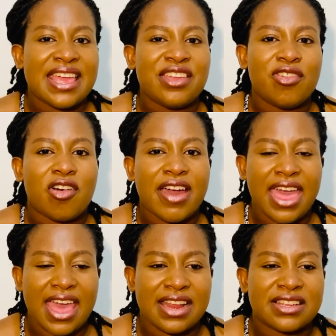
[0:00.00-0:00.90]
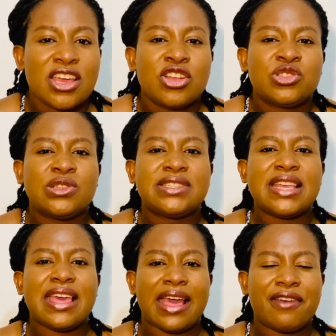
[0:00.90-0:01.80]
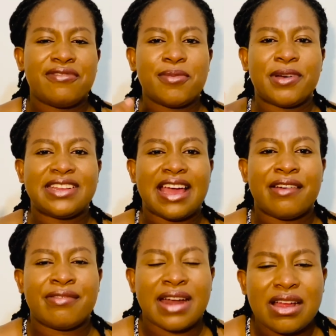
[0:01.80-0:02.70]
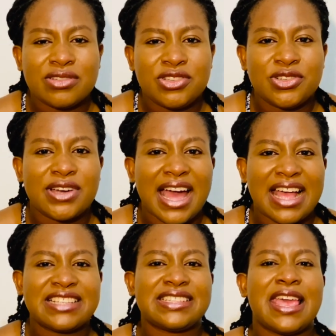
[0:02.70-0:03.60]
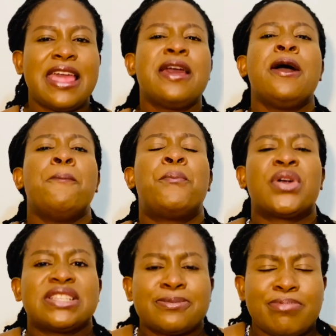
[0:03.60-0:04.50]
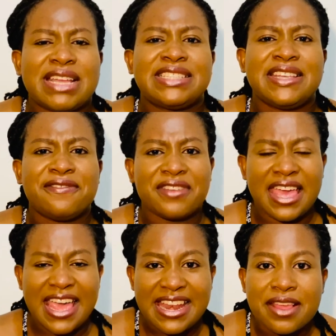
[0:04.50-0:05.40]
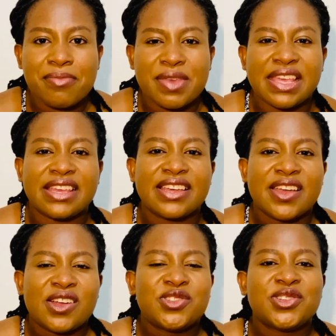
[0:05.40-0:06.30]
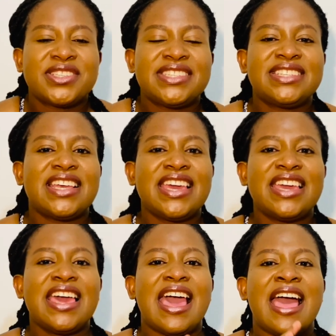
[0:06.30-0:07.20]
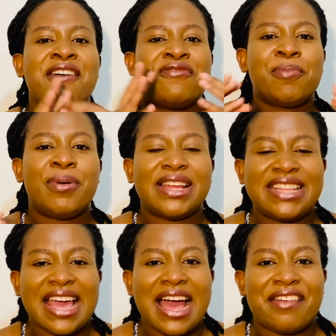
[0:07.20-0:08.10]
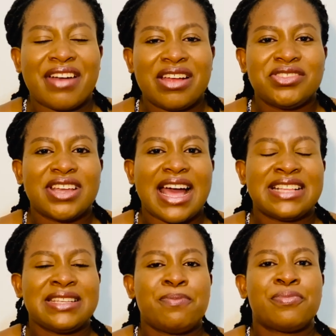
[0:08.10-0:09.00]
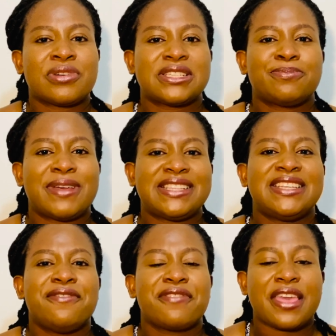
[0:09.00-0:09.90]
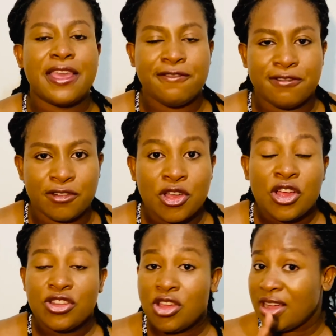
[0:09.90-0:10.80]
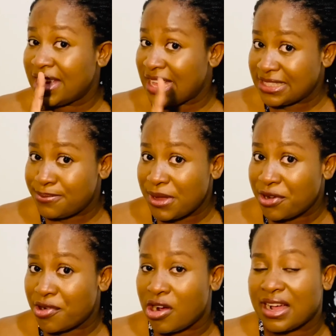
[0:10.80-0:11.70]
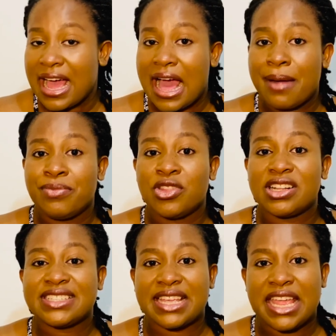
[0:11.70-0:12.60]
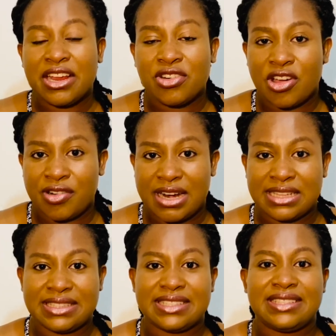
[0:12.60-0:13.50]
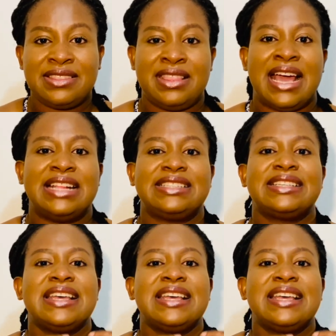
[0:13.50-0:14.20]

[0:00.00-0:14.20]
in your head to see everybody around you as a prospective enemy. To see everybody around you as a prospective evil. Don't get me wrong, I'm not ignorant that